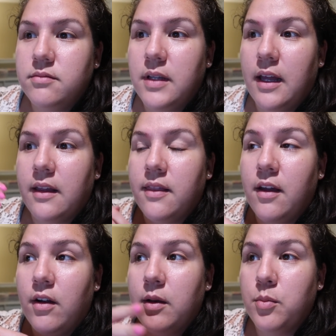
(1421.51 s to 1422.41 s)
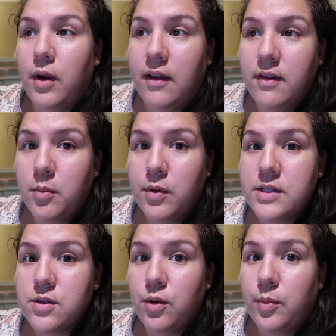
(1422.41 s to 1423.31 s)
like they're in private
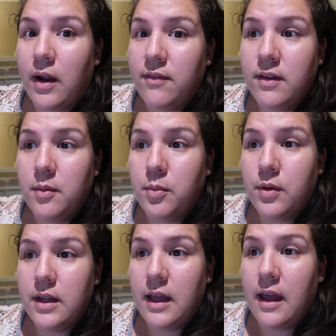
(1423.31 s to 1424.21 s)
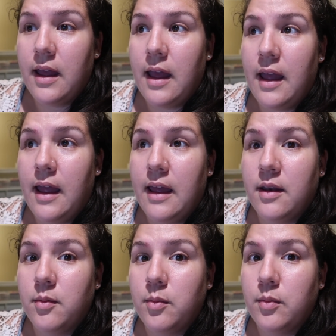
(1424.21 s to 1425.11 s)
preschool private pre-k and